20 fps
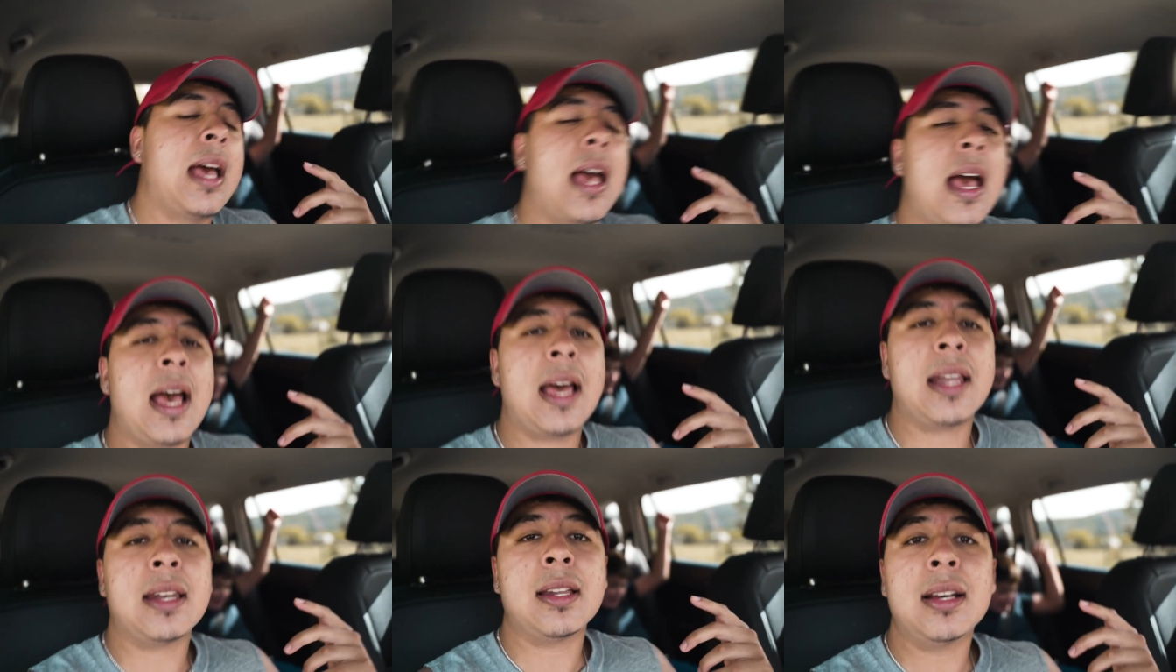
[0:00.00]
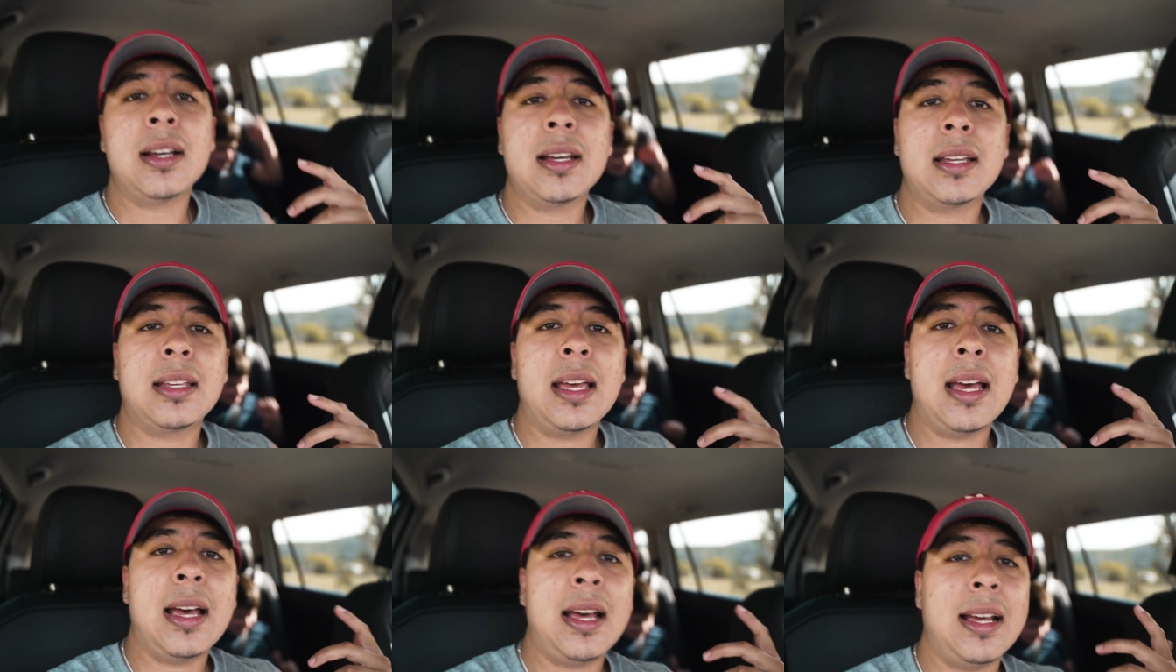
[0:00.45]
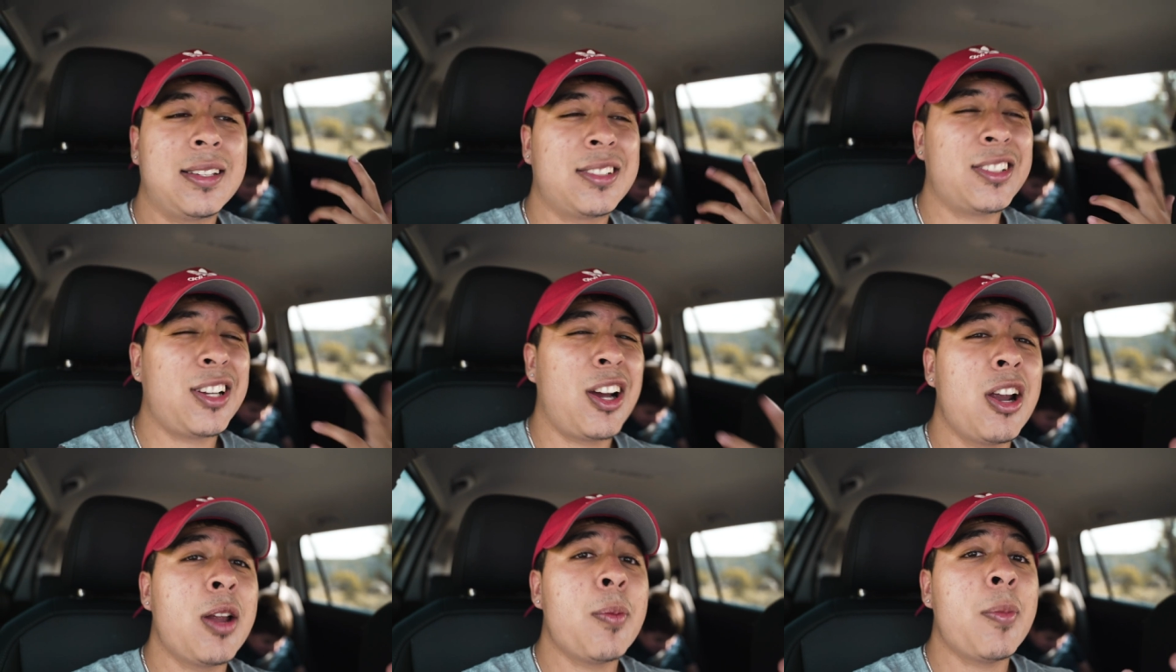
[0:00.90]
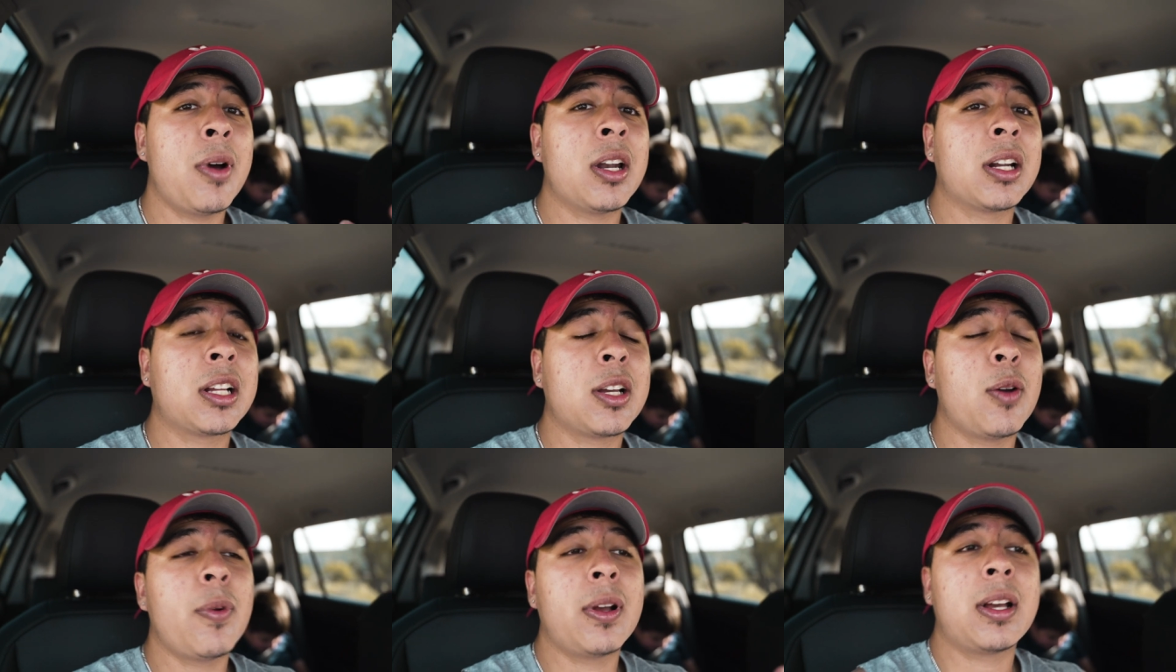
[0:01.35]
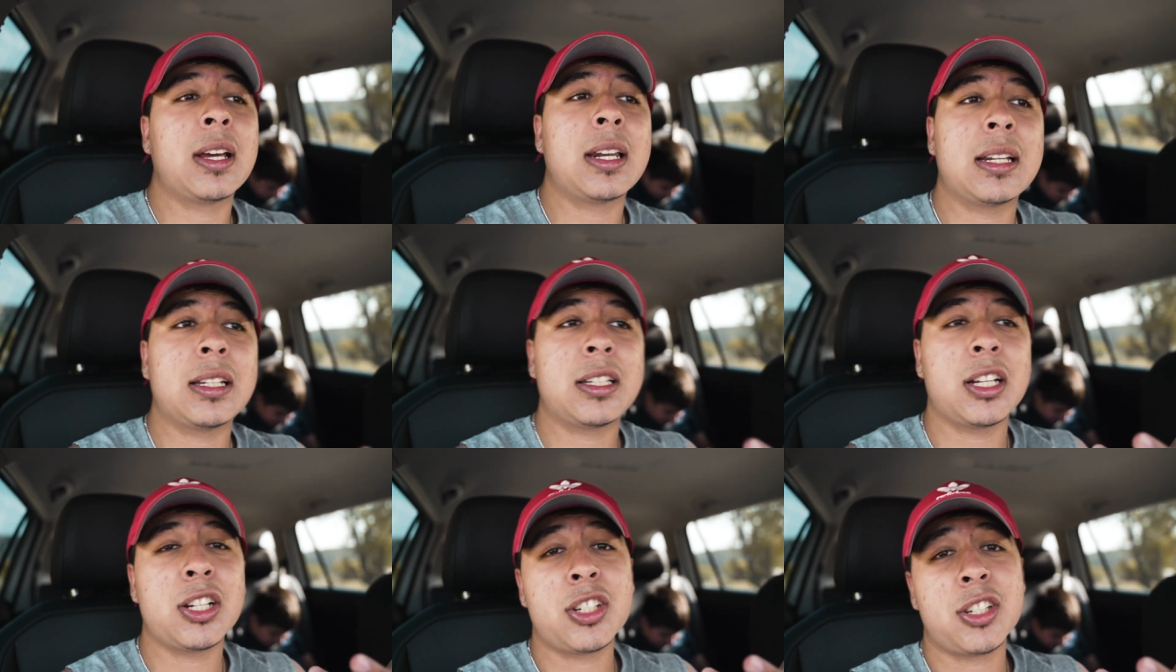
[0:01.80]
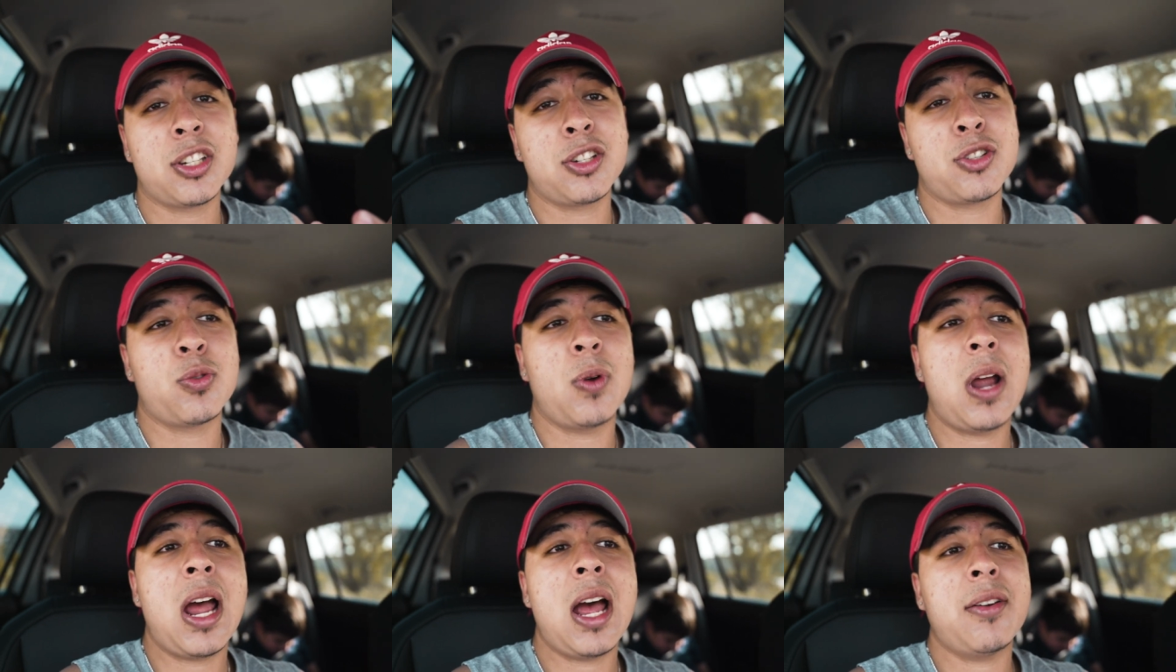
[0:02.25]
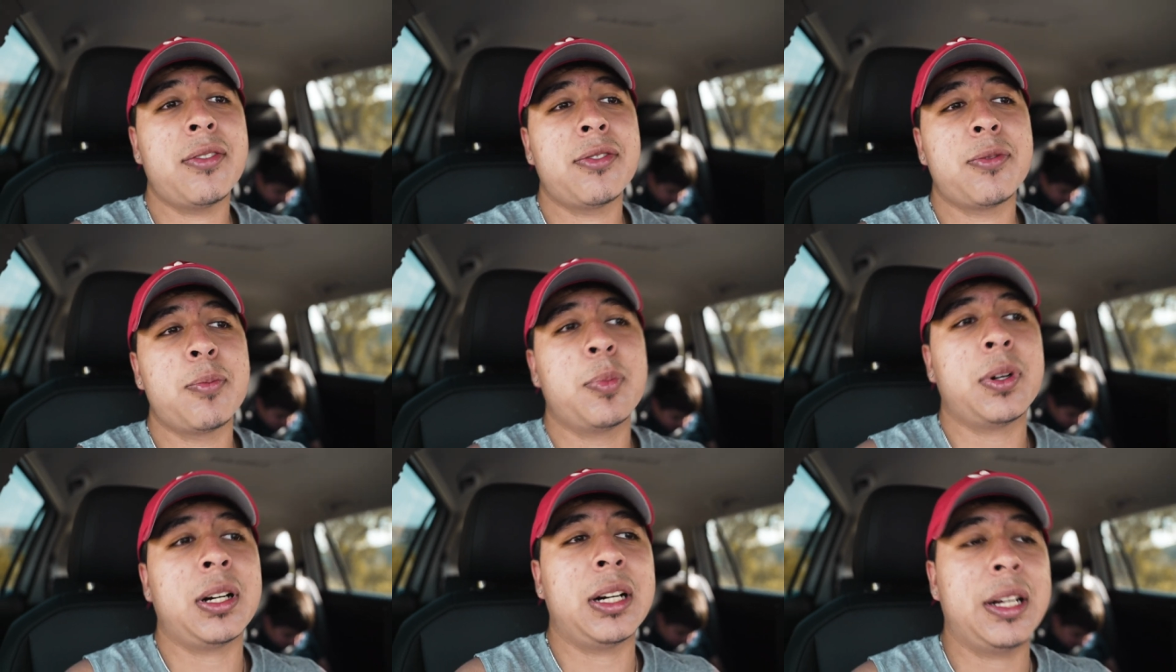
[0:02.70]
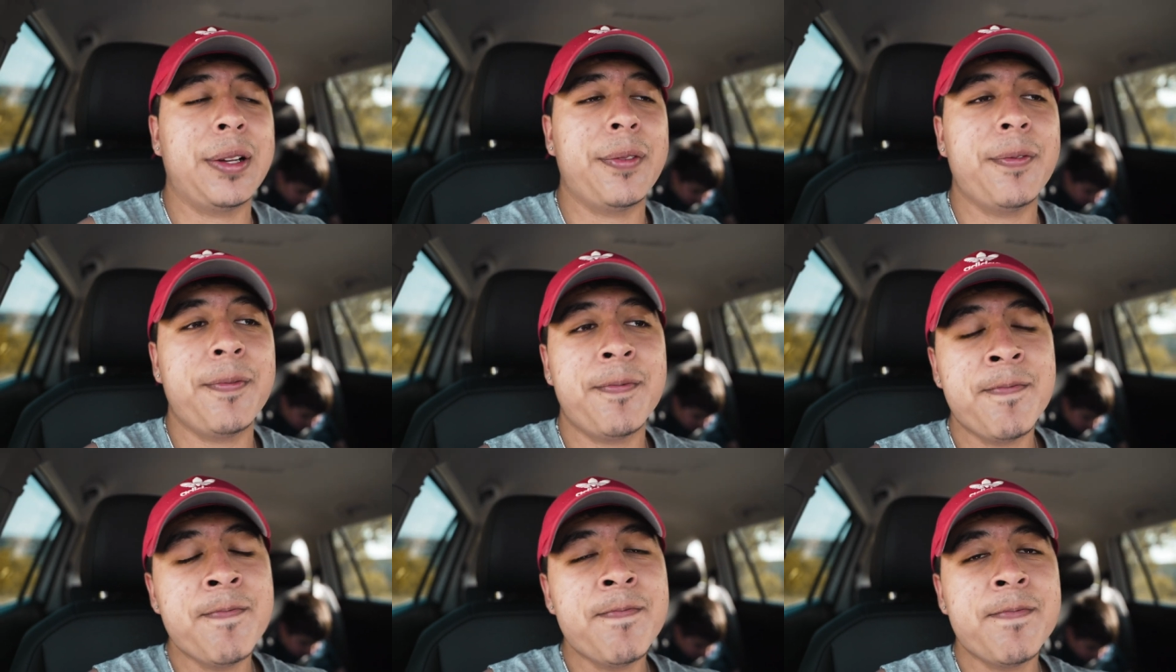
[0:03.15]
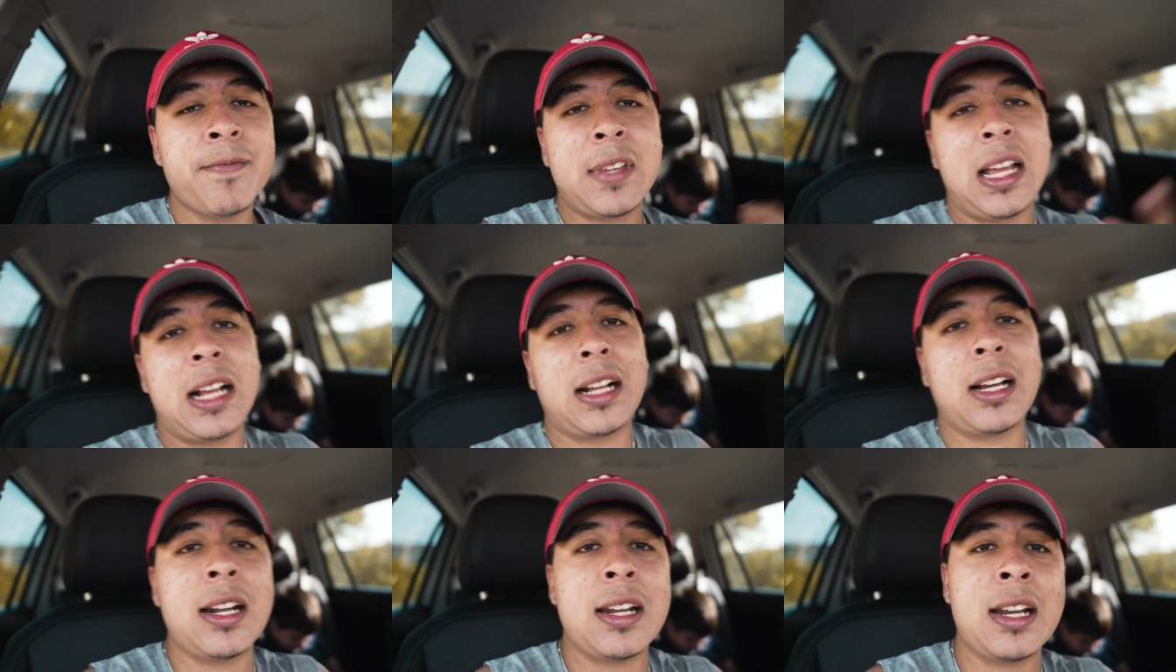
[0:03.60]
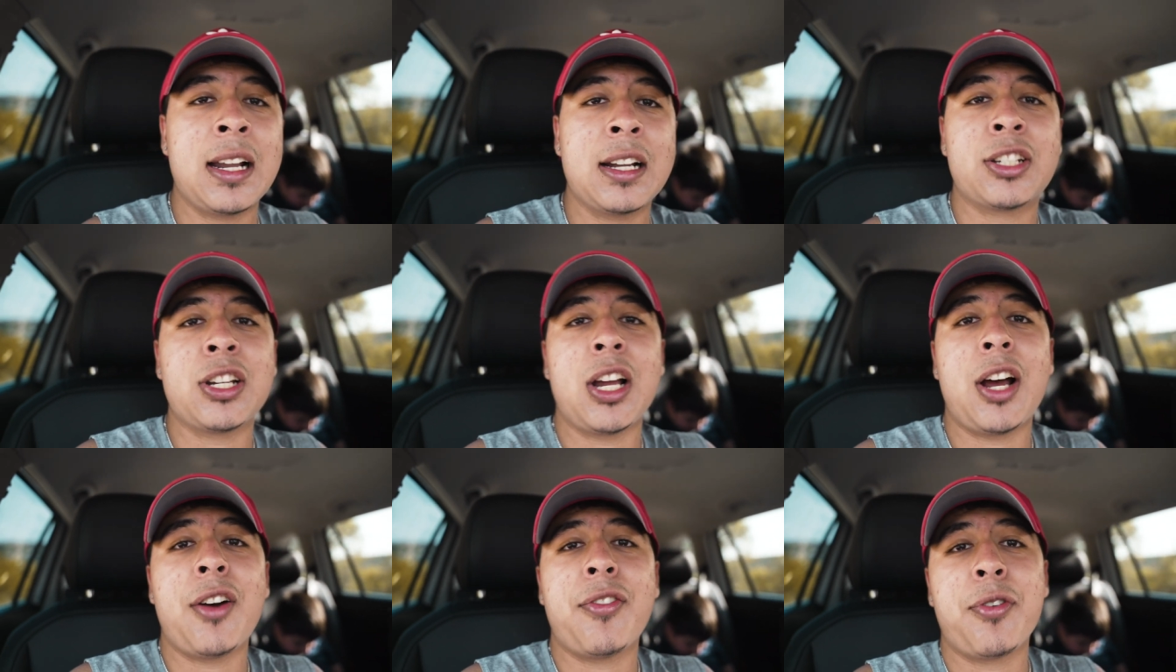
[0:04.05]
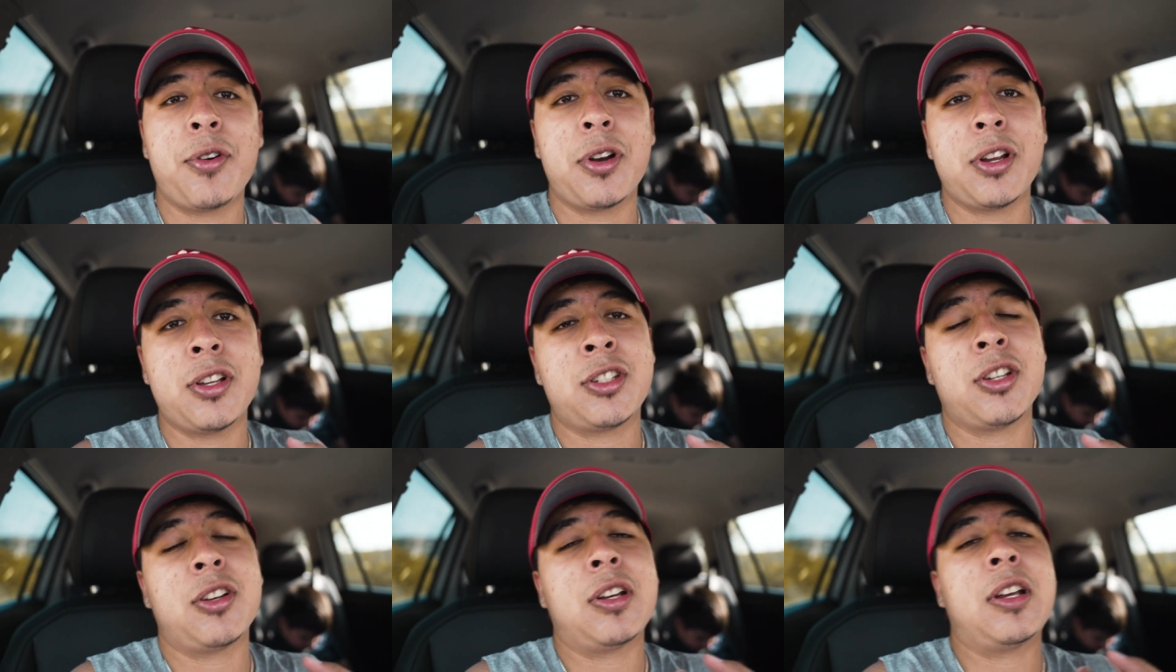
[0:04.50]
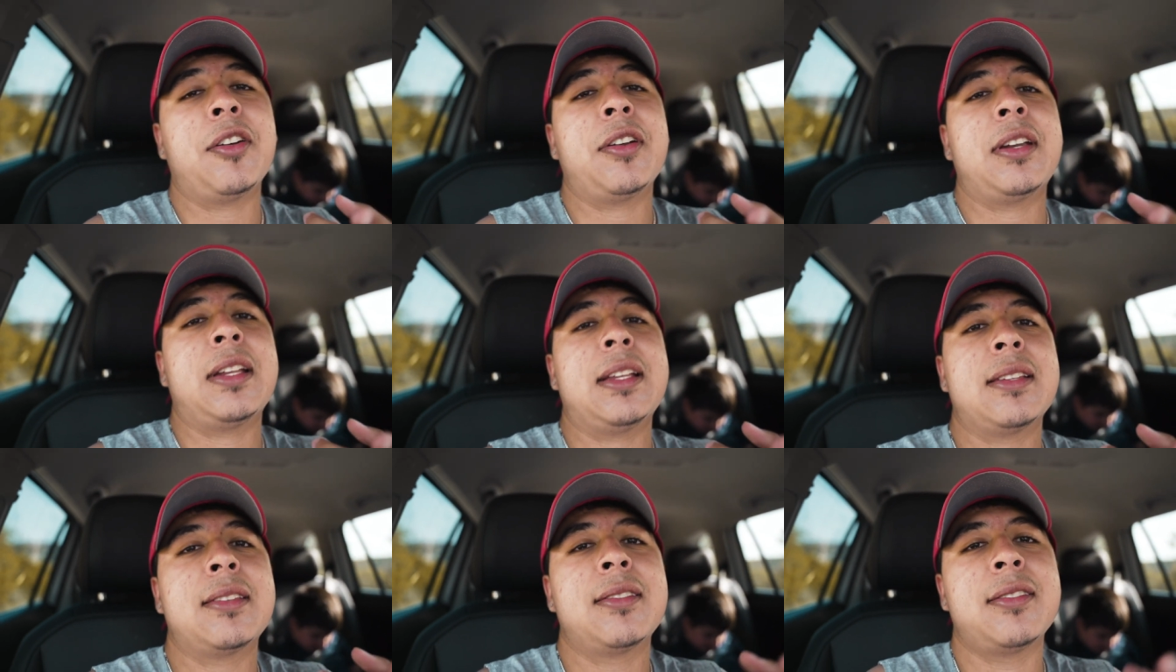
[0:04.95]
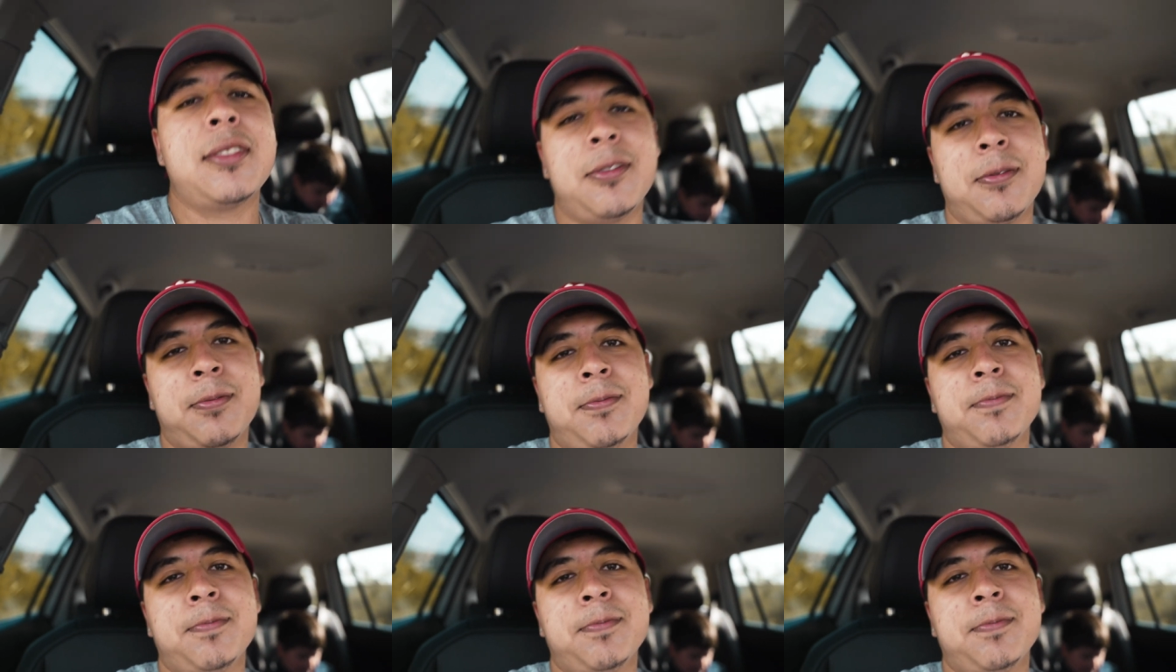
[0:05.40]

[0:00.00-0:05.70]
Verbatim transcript: And uh, yeah, sorry Monica, we couldn't touch the giraffe, but I got a nice shot for you, so here it is.